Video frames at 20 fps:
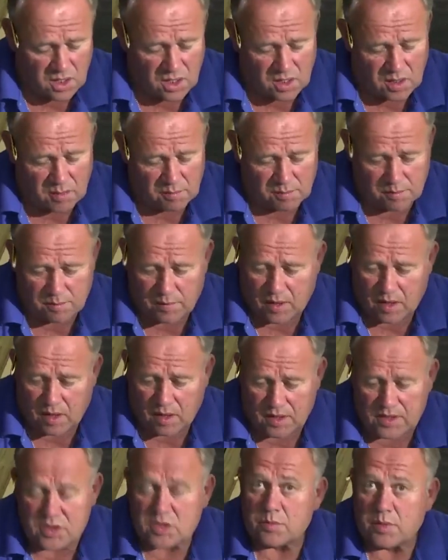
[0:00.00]

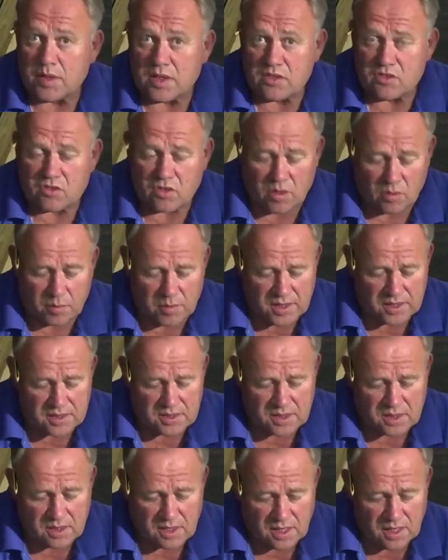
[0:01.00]
high-speed drill
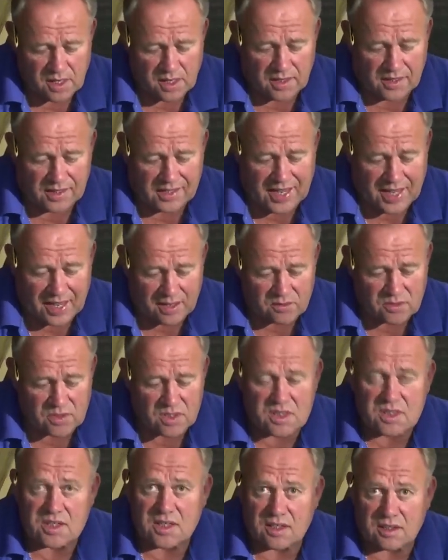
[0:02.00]
bit,
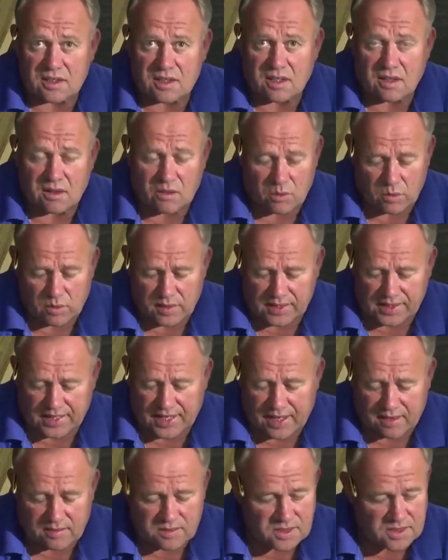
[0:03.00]
countersink the hole with a
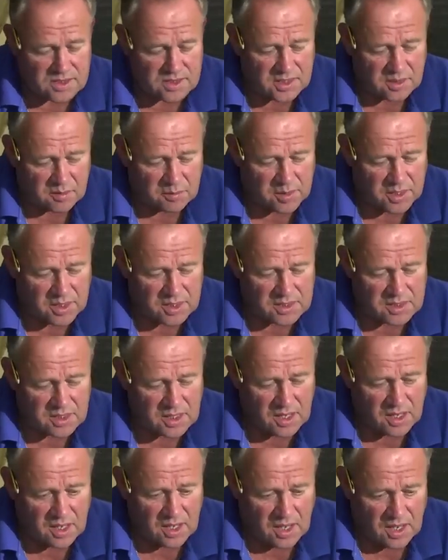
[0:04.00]
countersink
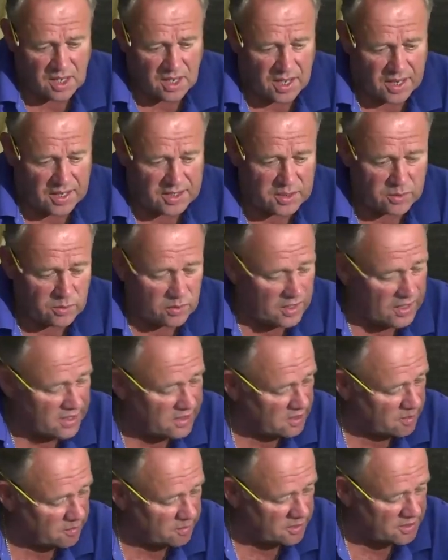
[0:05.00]
bit, and you will
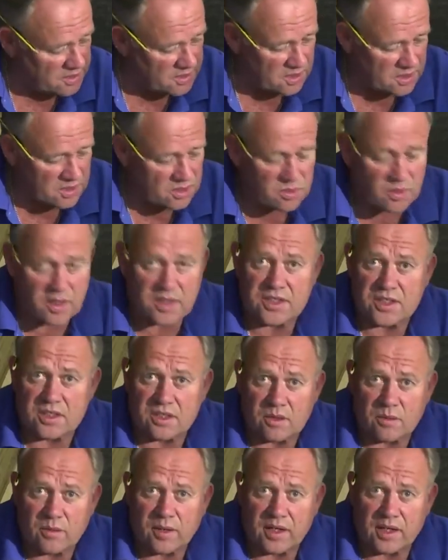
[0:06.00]
end up in a
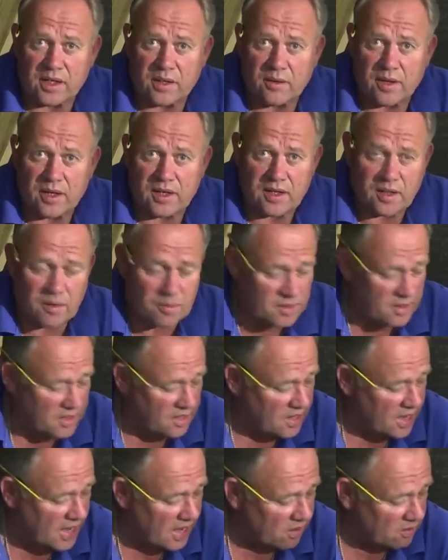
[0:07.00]
situation that we're going to end up
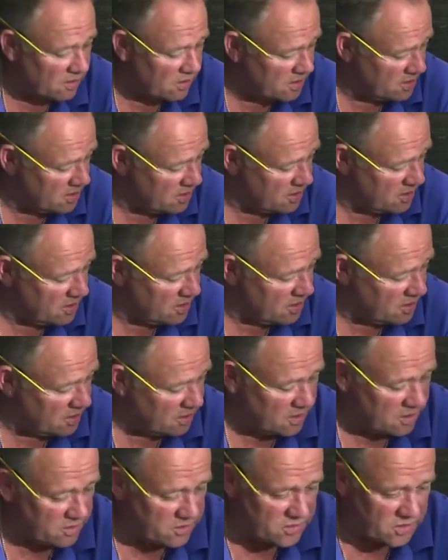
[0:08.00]
in now.
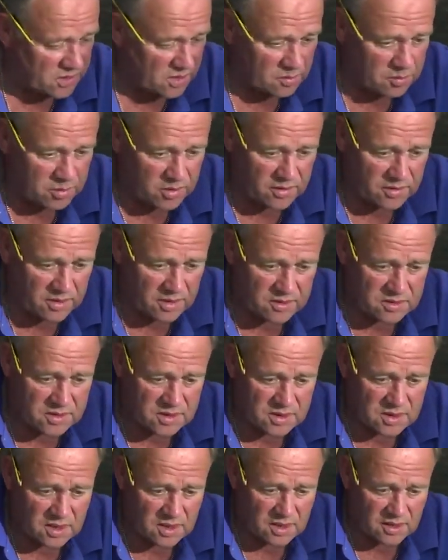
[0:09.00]
And Lou's going to put
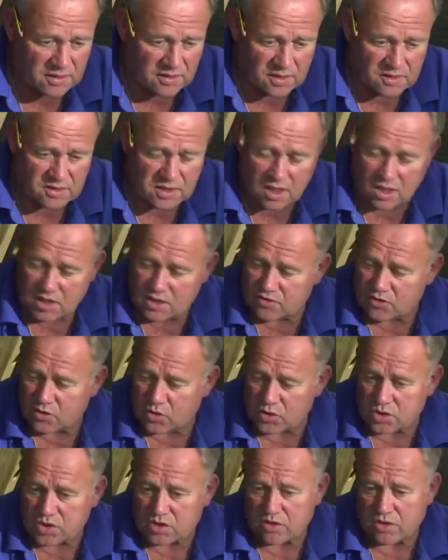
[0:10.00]
those last
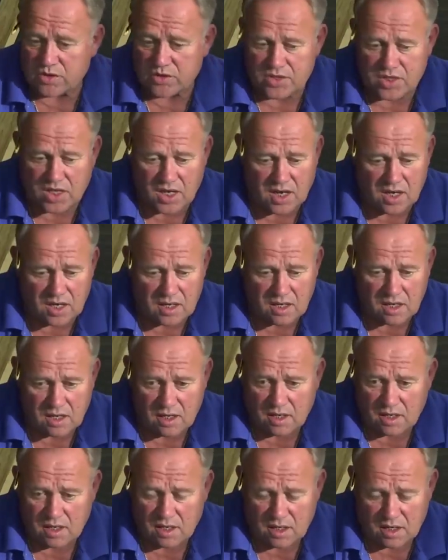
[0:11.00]
4 screws in
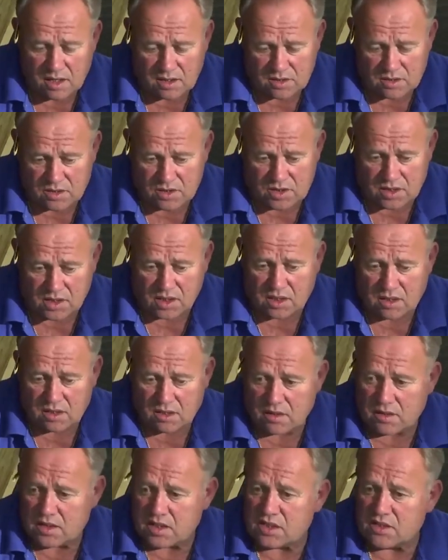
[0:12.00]
to
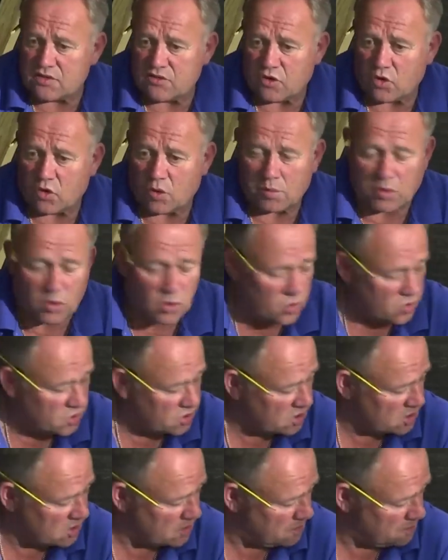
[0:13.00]
secure these 4
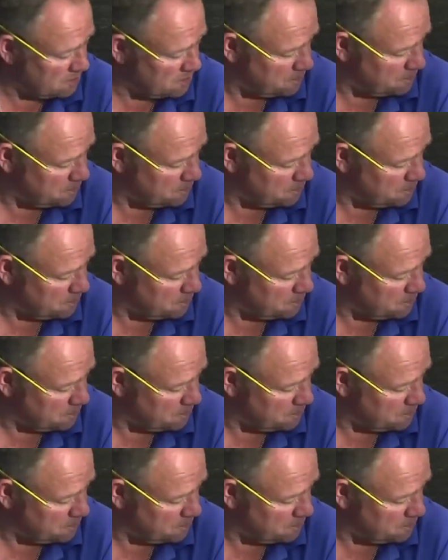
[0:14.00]
boards.